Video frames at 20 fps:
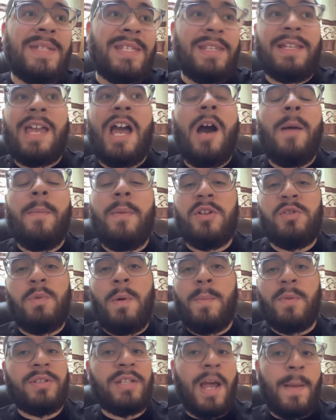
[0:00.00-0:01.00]
and the Cowboys
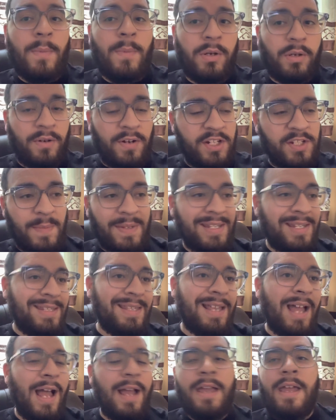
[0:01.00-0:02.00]
one more time on Christmas, is
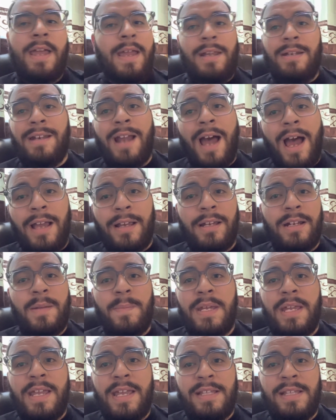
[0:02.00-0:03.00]
not going to
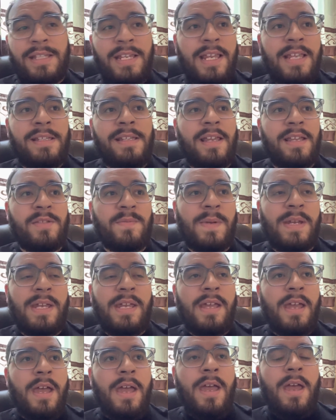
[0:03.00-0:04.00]
be as easy as
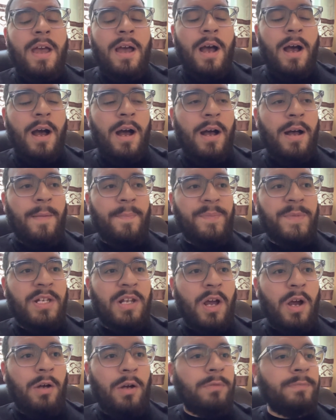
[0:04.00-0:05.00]
we,
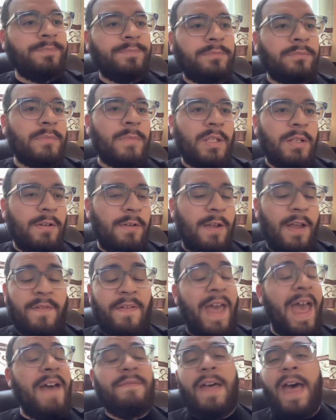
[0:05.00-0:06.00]

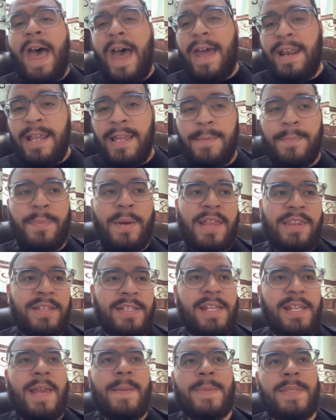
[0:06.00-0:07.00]
have had it. But at the
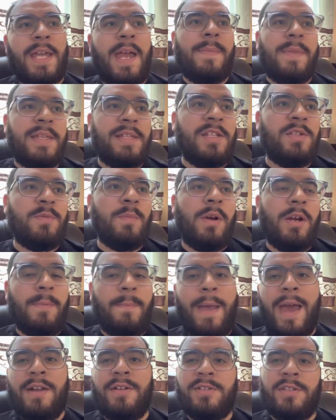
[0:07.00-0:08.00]
same time, this is where it
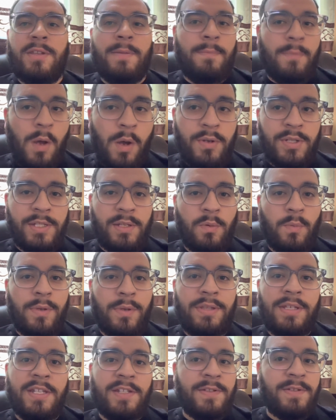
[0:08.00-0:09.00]
matters the most to
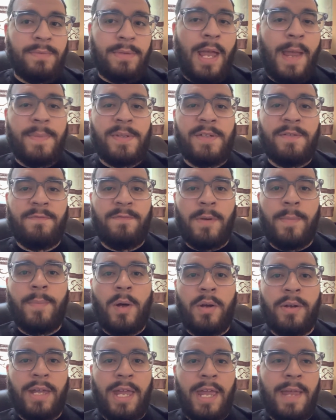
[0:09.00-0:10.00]
win these types of
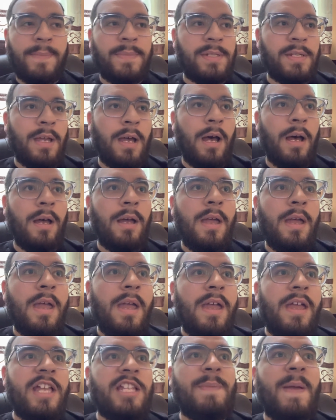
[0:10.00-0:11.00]
football games,
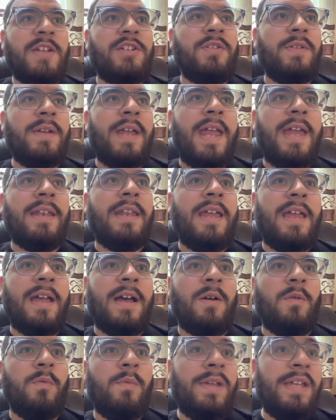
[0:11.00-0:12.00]
especially in
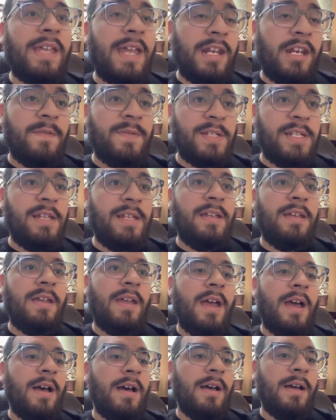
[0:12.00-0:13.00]
a weak NFC
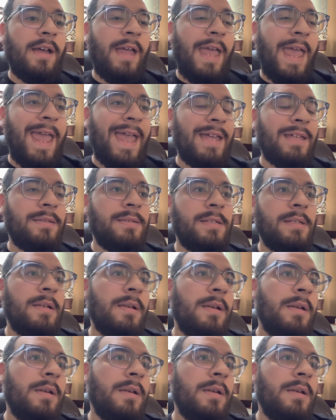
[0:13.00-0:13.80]
and